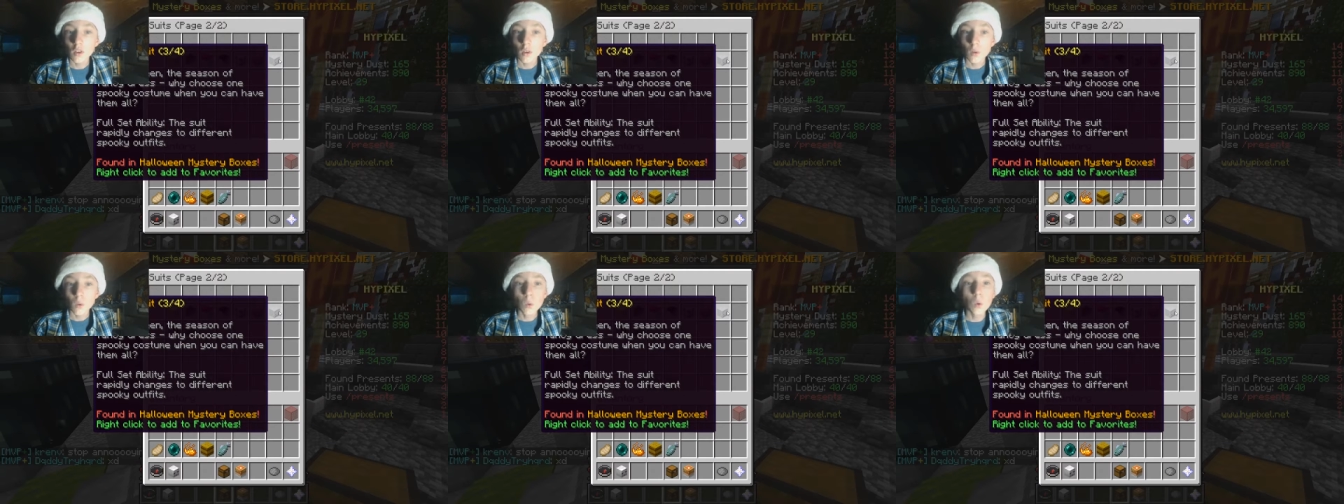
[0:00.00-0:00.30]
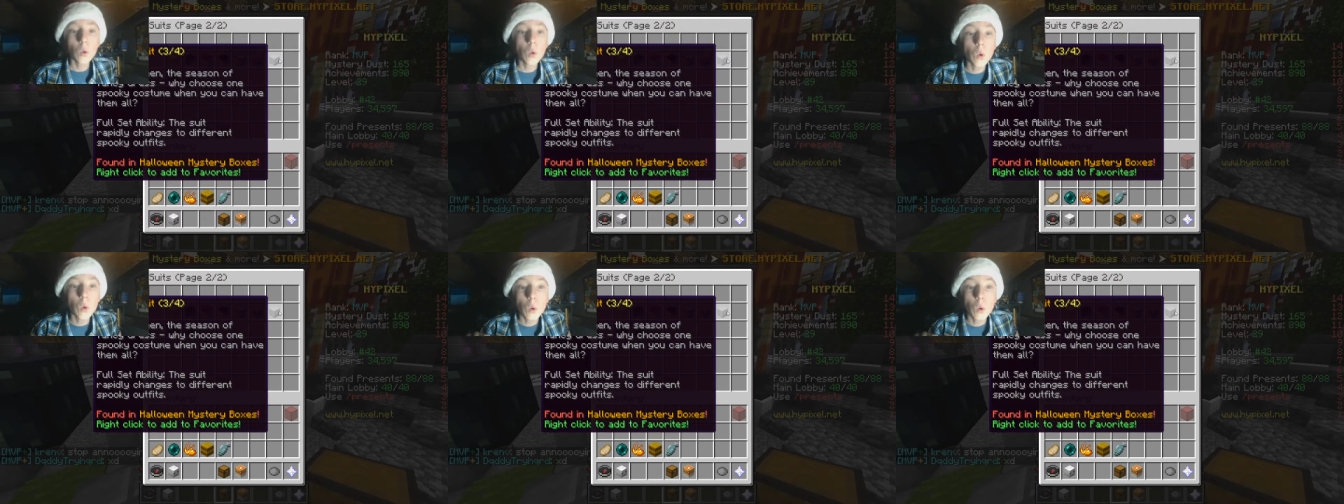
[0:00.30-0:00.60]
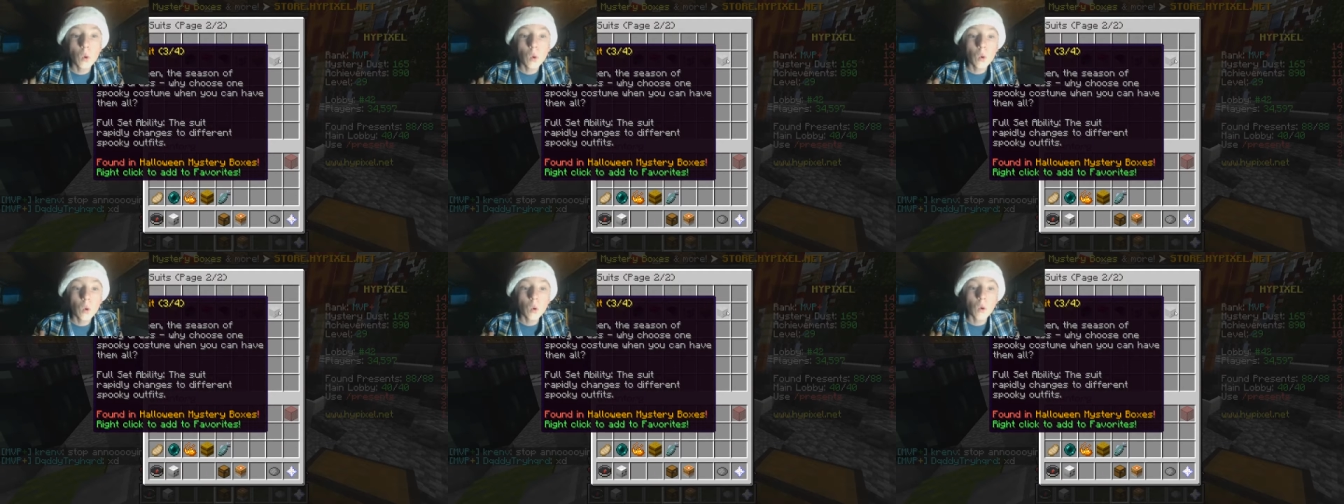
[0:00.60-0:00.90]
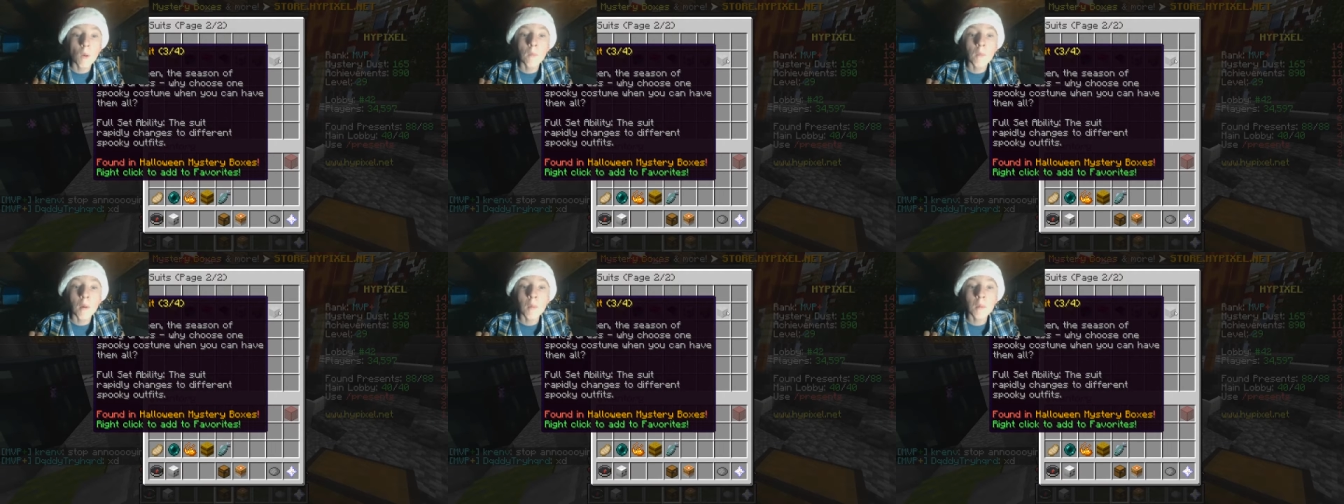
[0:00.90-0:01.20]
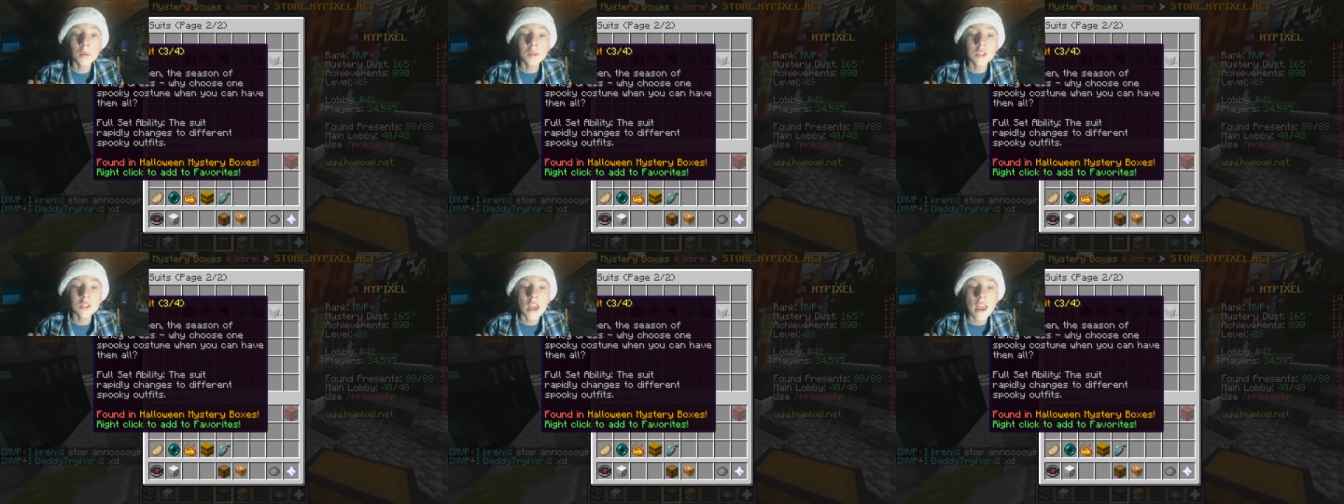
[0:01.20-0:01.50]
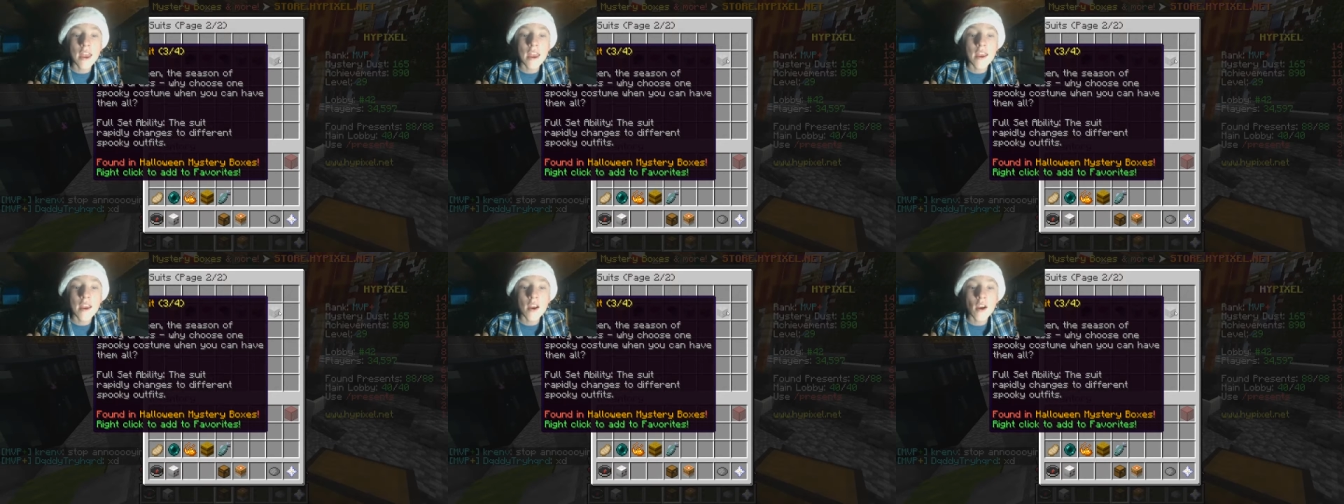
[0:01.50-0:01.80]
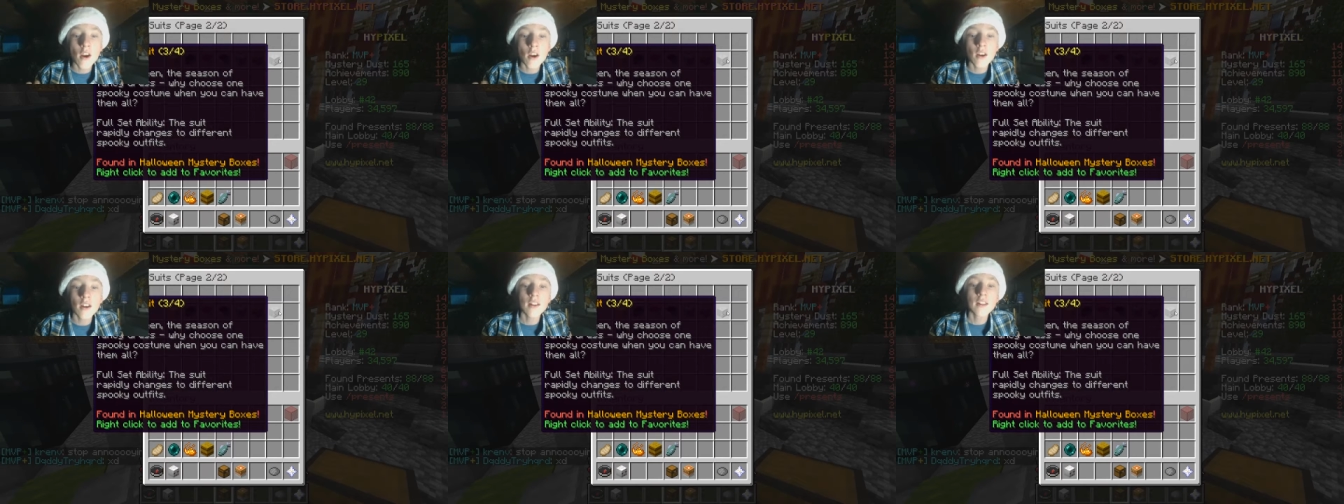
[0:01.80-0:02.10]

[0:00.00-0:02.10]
Ooh, I'm almost there.